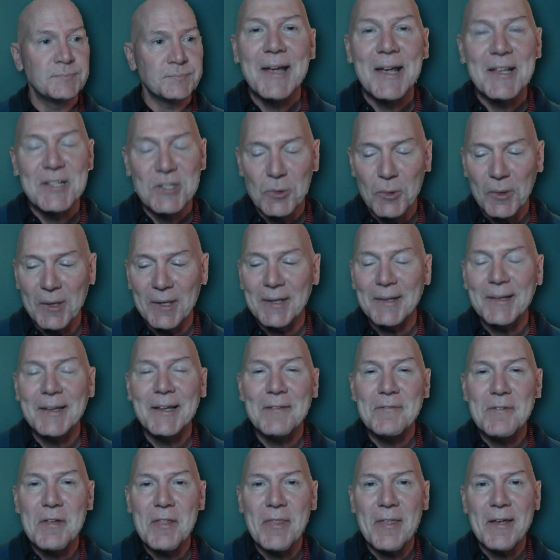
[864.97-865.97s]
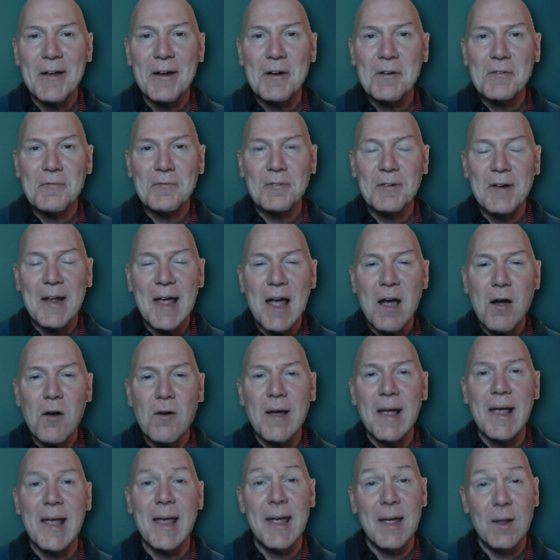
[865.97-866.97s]
Okay, so we're going to leave it there for
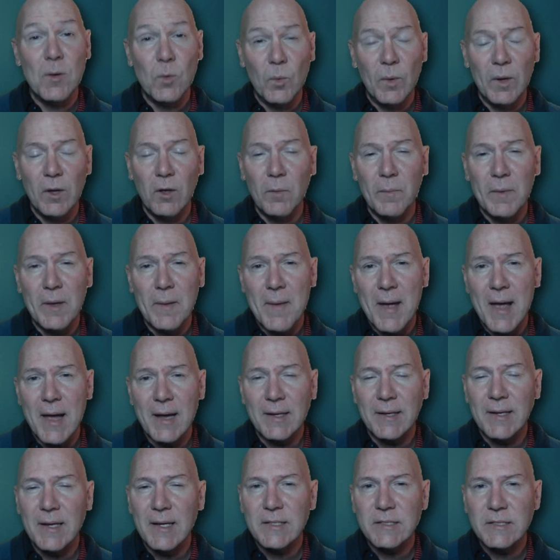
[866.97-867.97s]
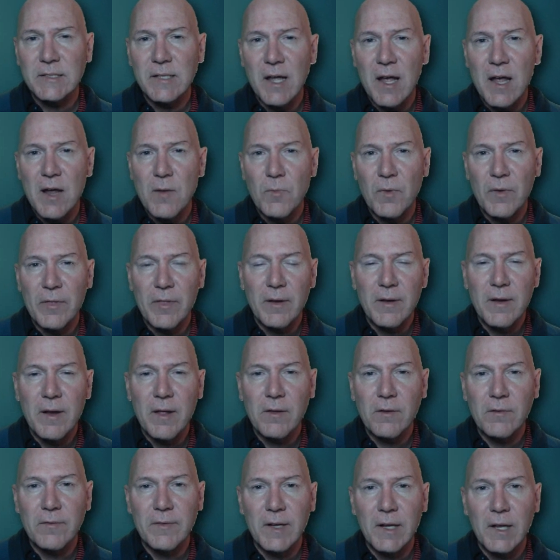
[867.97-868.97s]
now, and we'll be back next time with
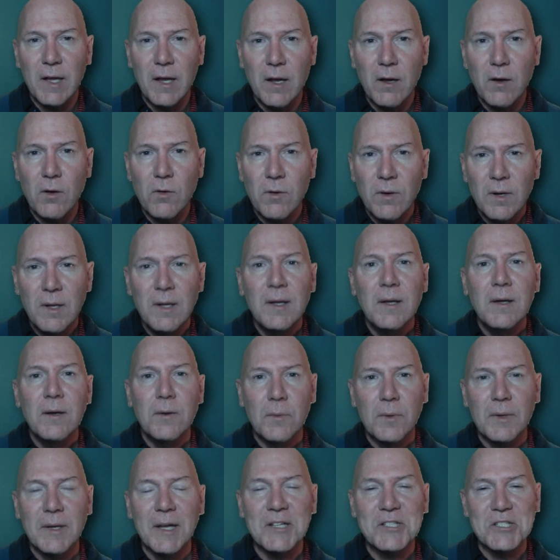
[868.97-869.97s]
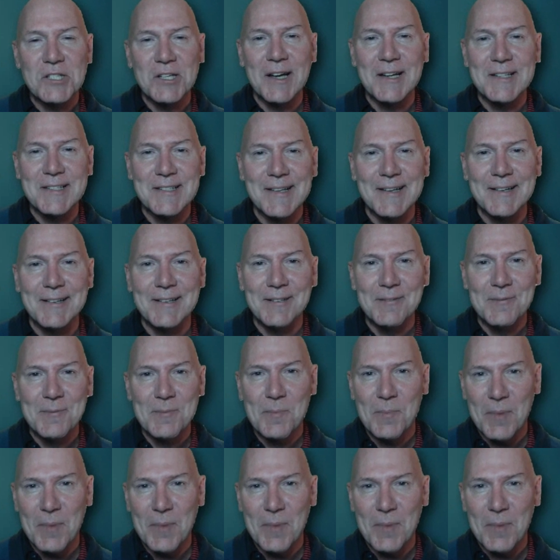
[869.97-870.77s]
another video. We'll catch you guys later.